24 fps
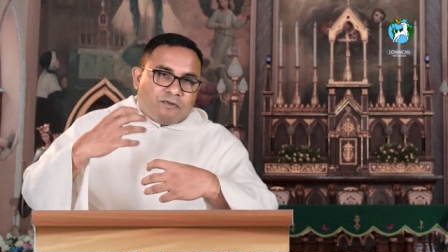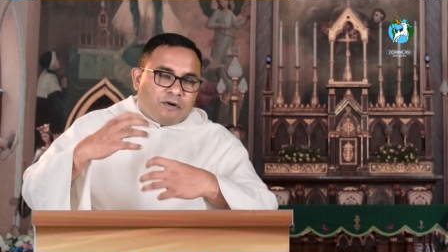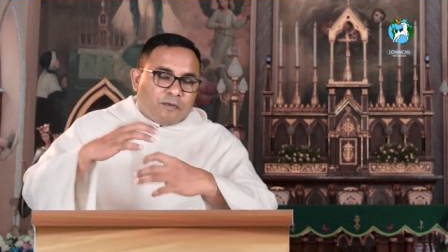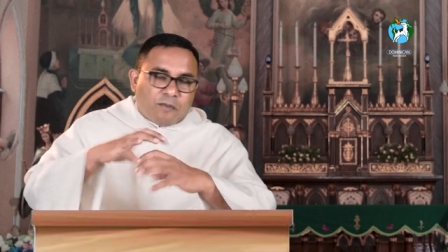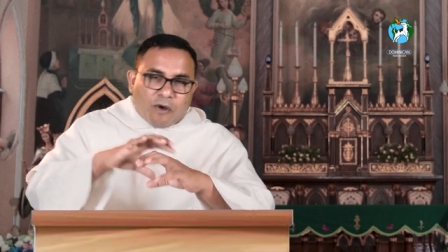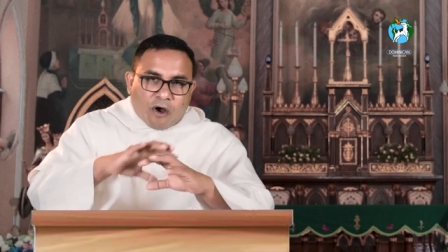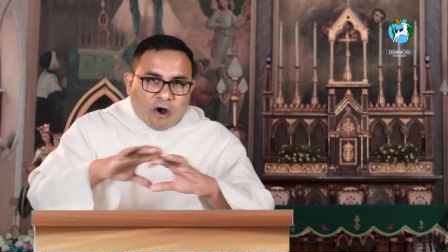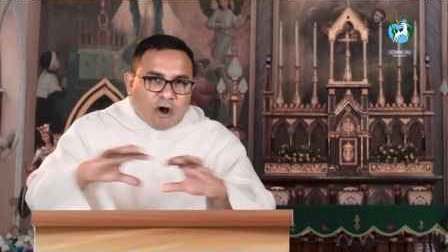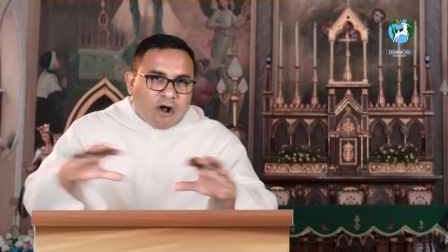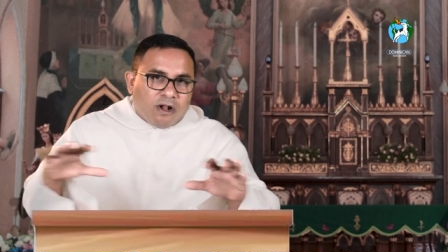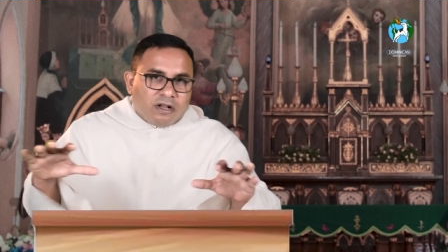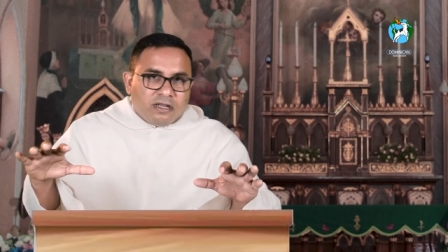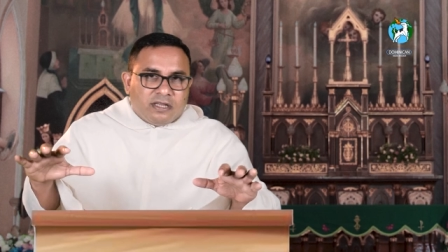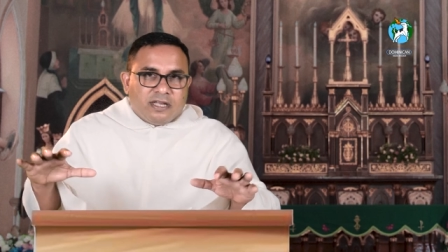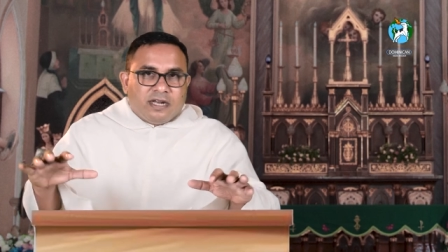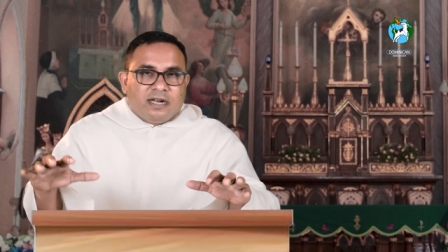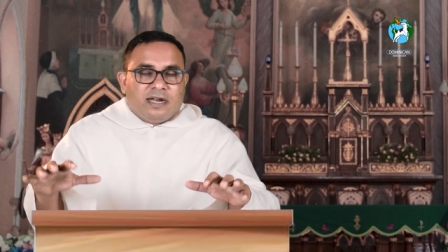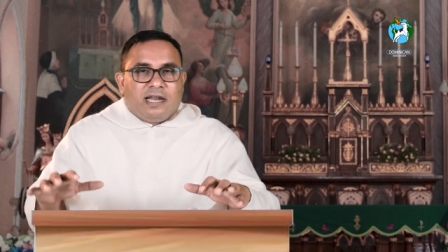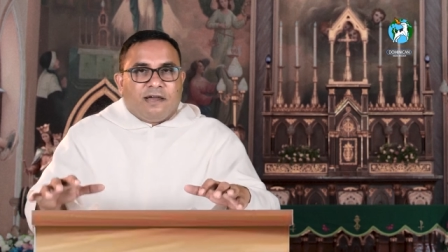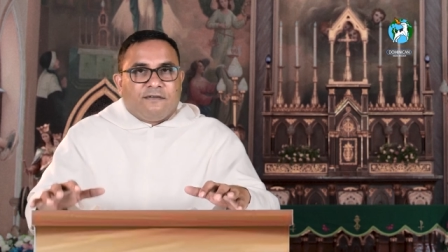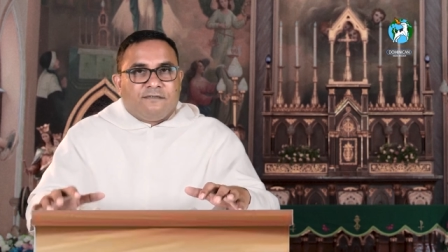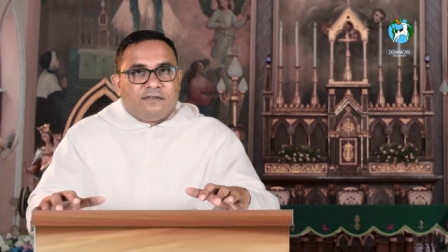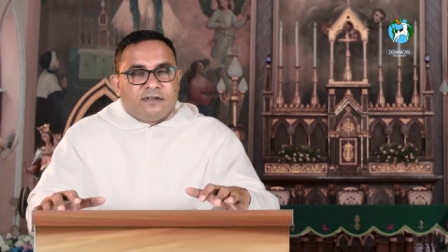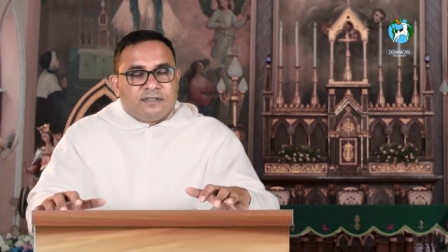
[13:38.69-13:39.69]
From all
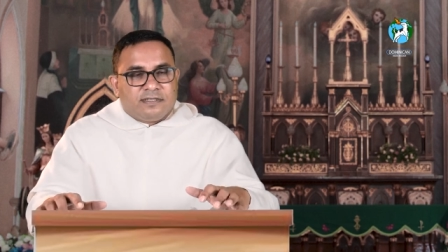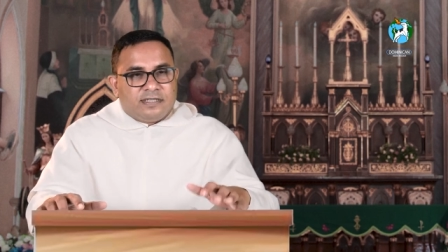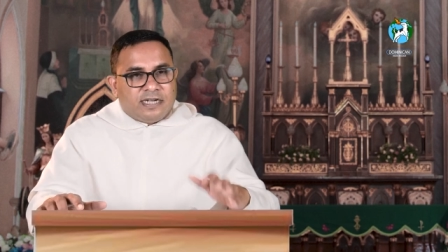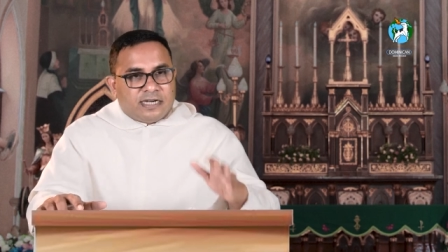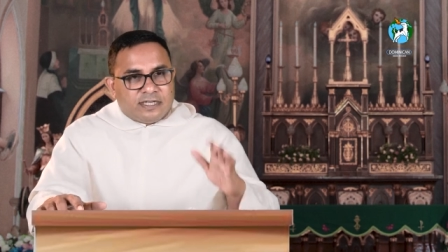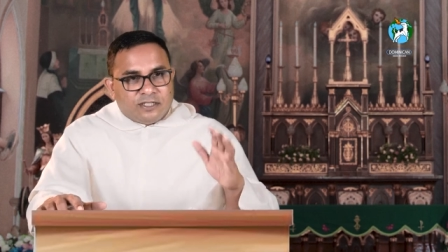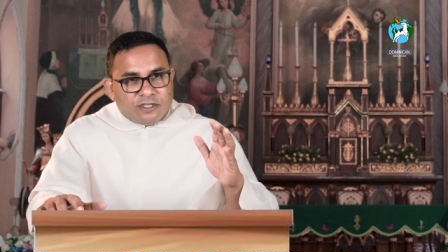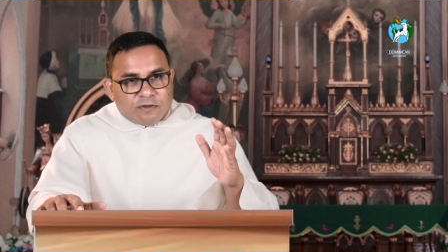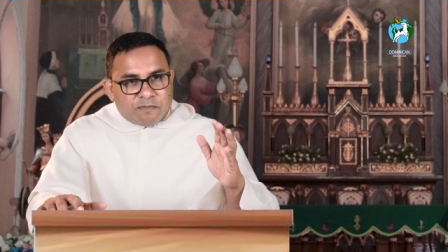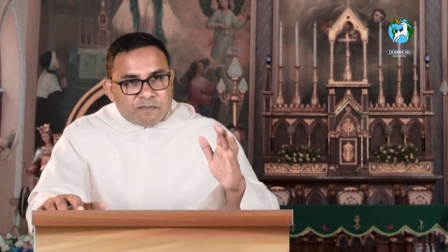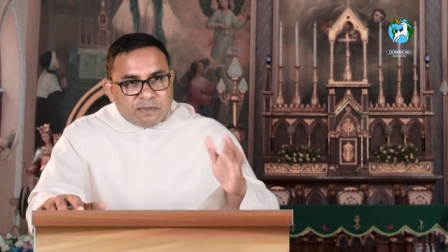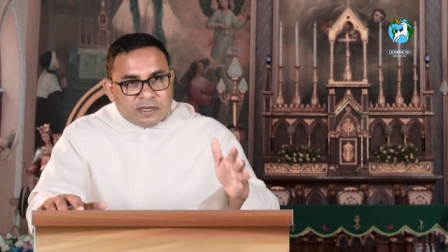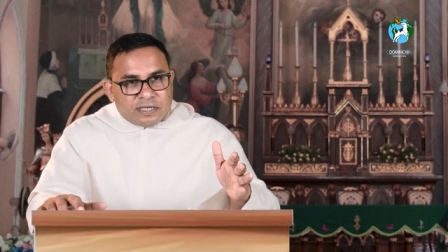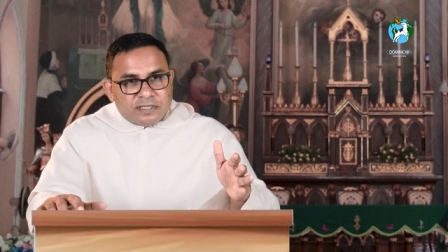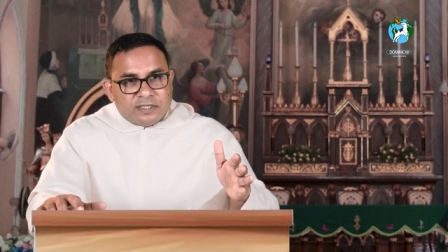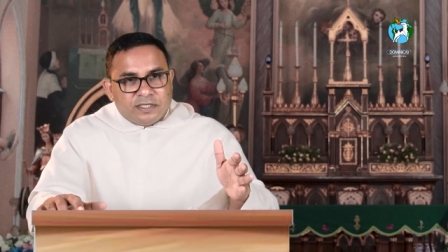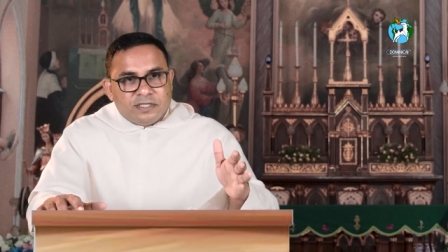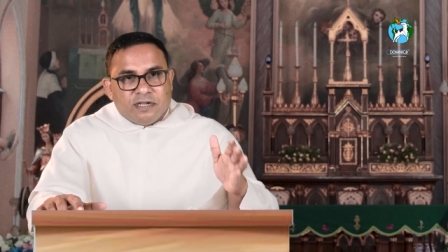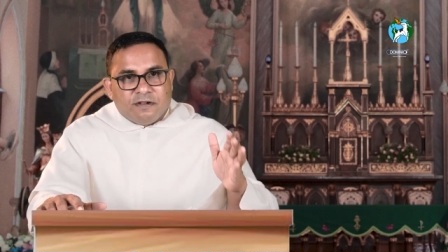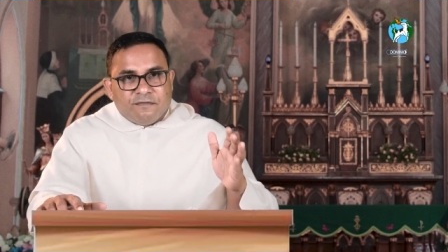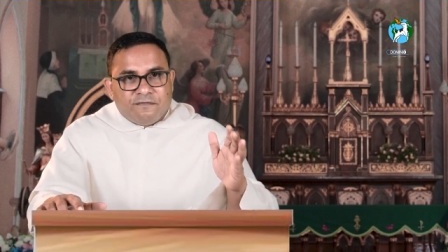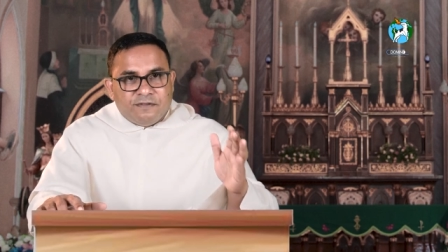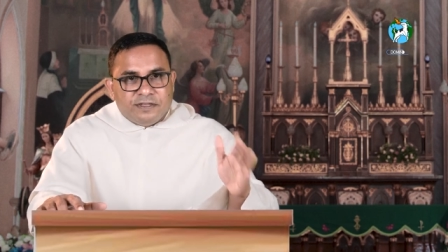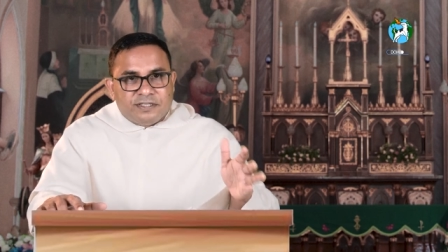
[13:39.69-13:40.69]
three levels, that is your
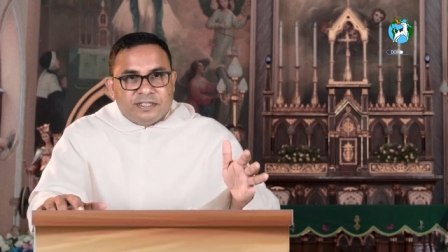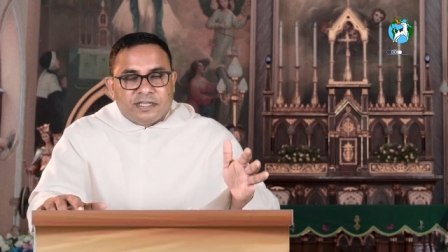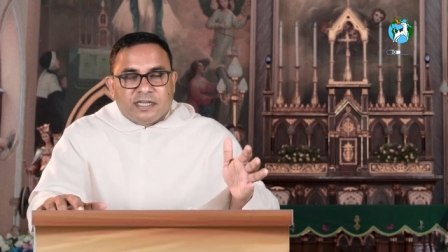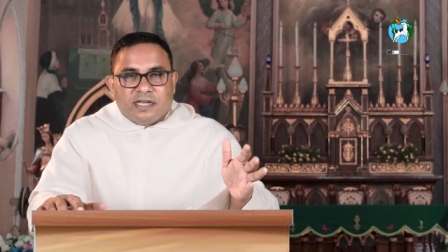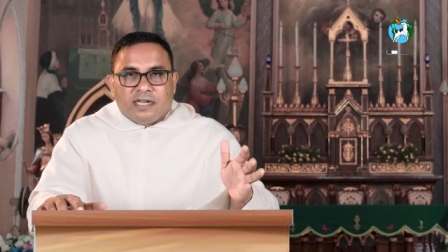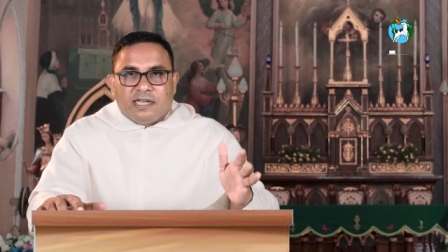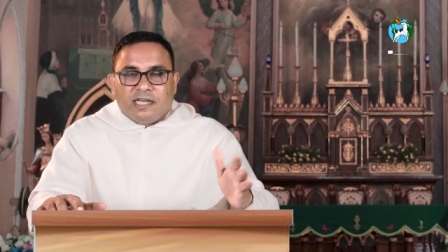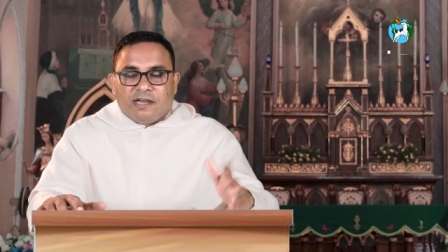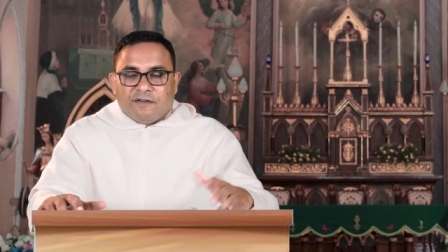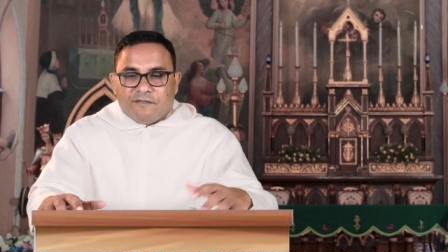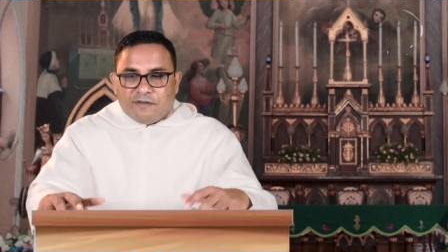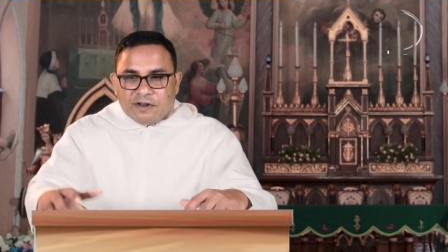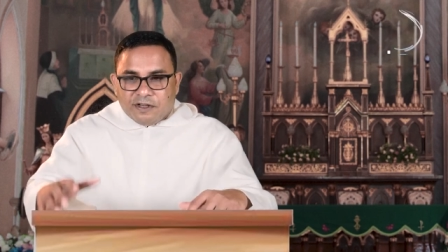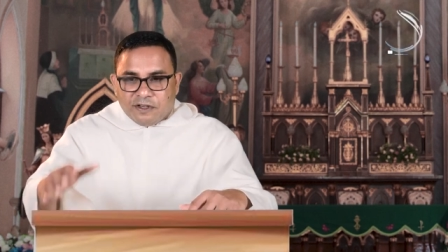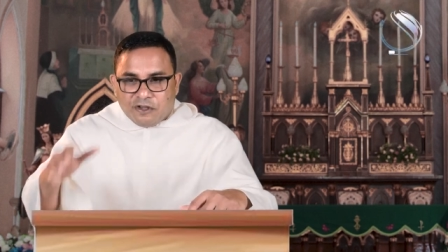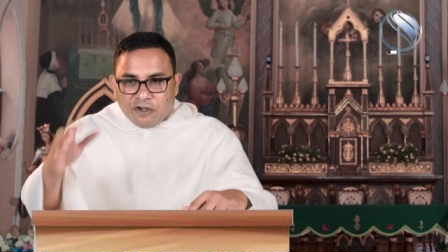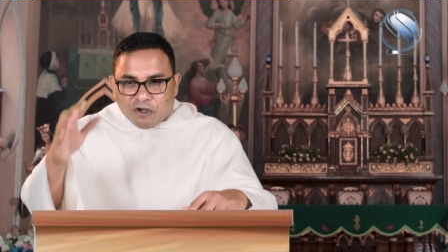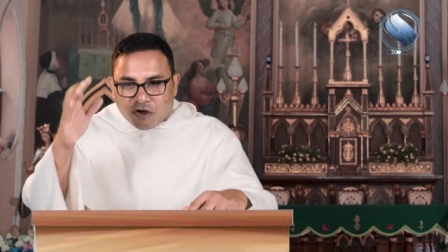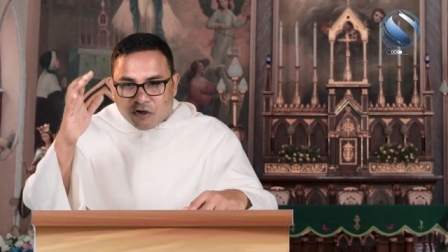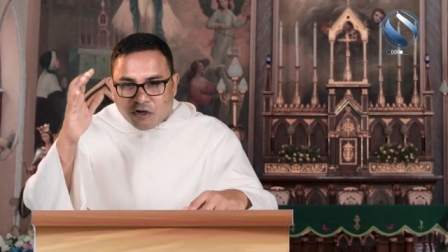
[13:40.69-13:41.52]
personal, physical level,